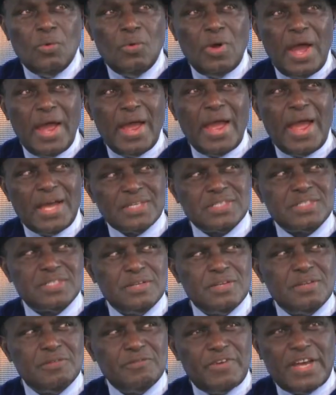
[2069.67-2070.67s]
I asked the
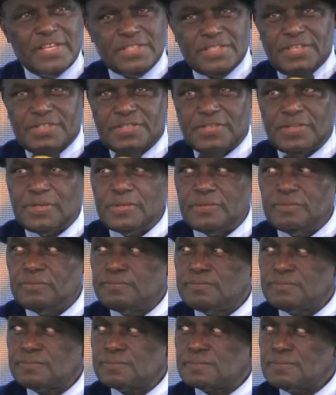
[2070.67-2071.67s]
vice chancellor
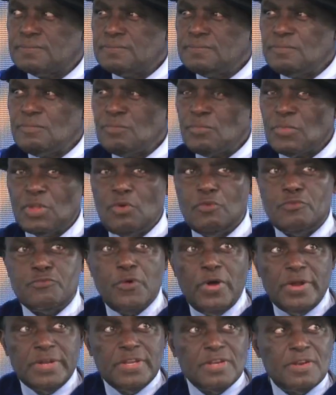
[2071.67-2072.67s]

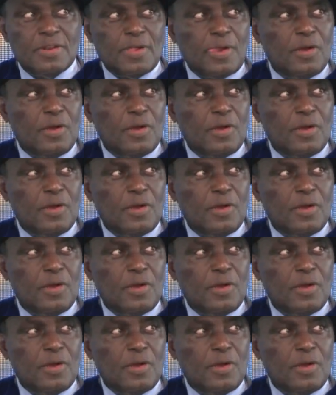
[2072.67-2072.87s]
funding